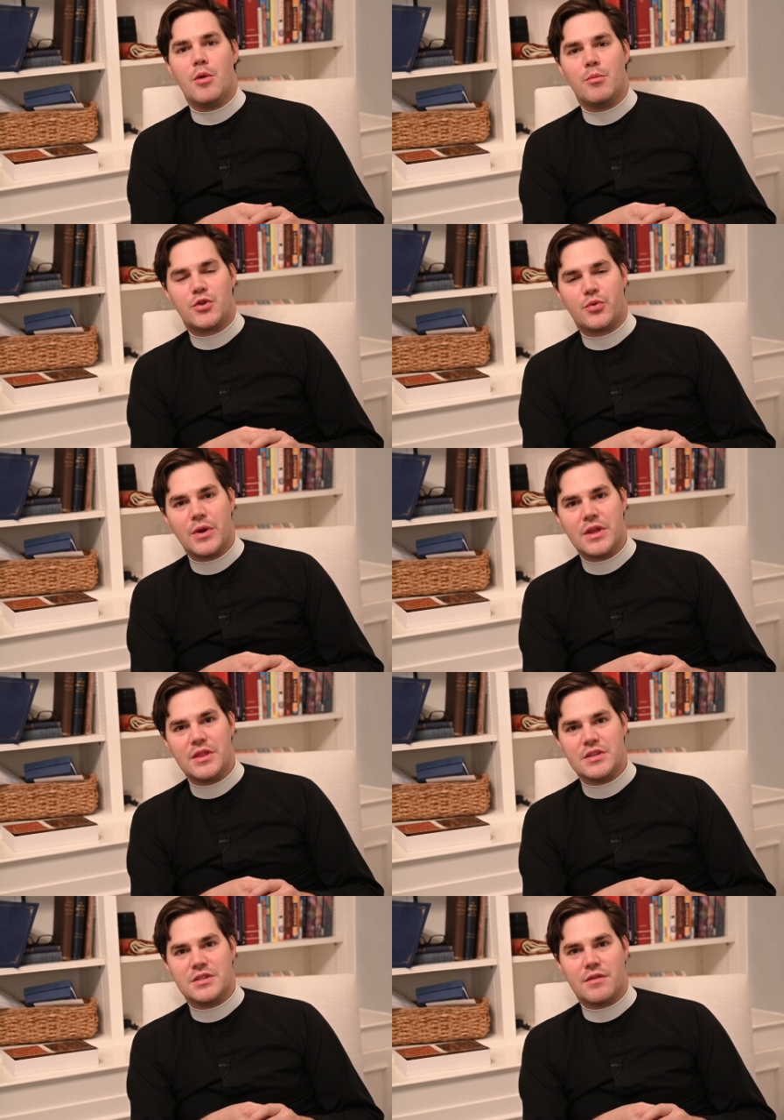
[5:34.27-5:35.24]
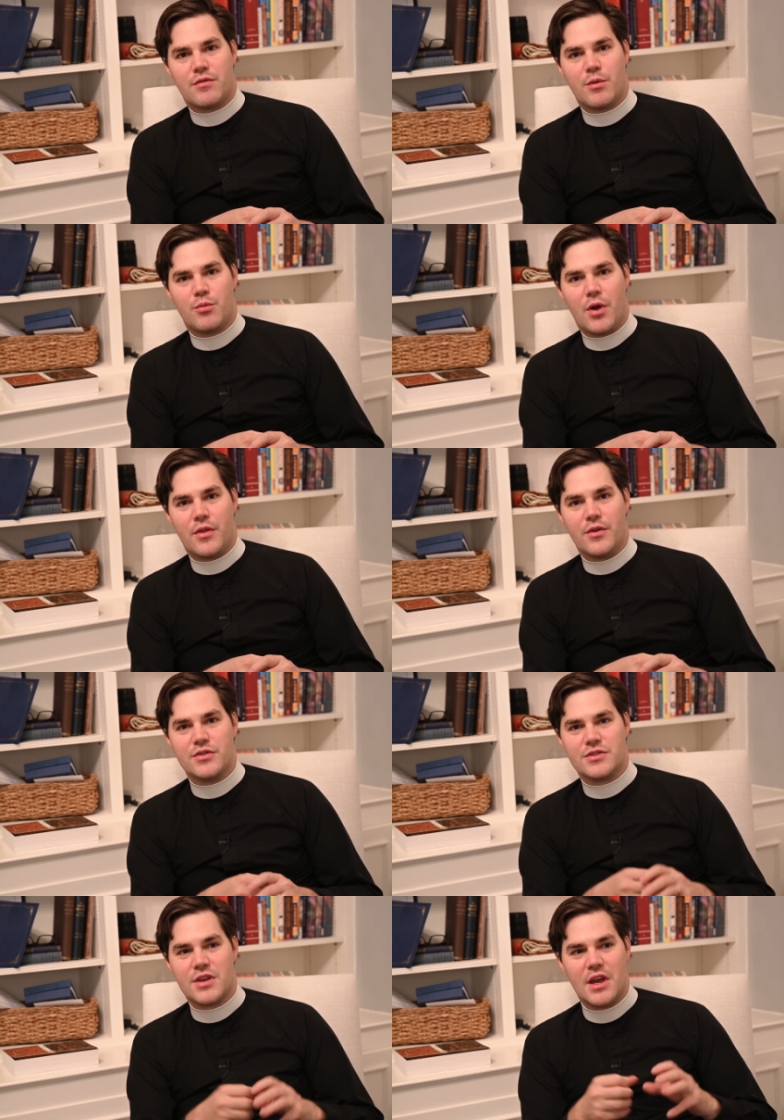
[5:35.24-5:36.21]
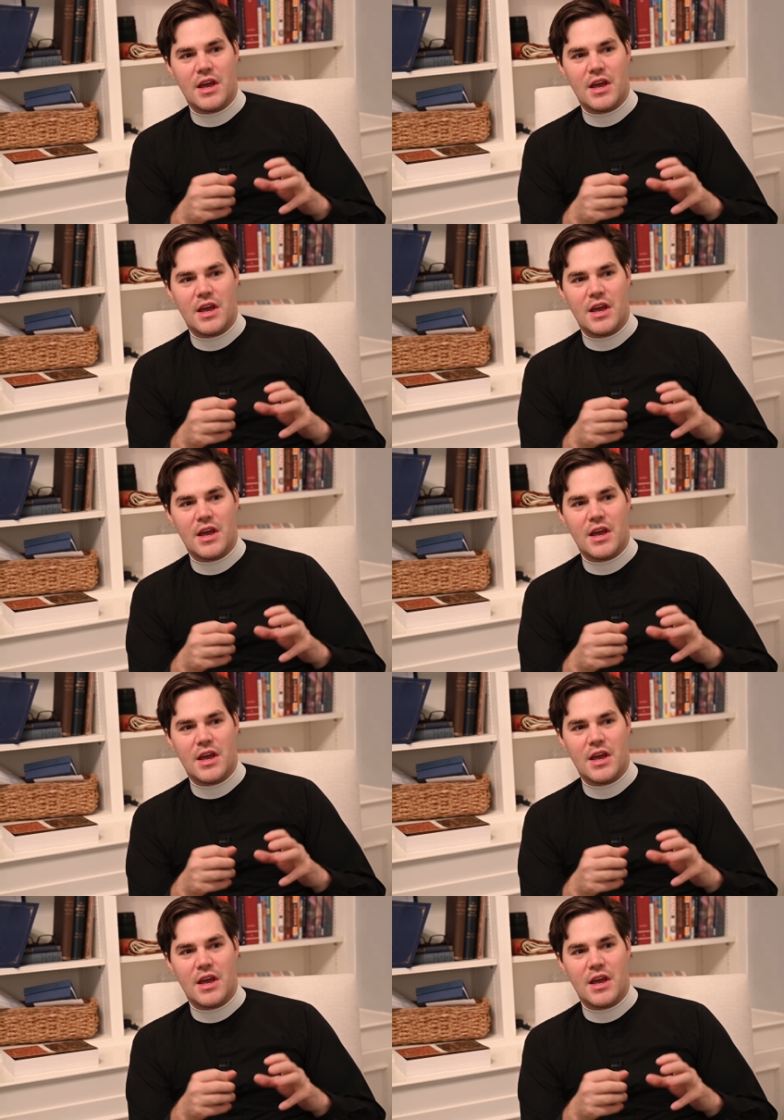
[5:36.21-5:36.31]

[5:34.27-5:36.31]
between these different brothers.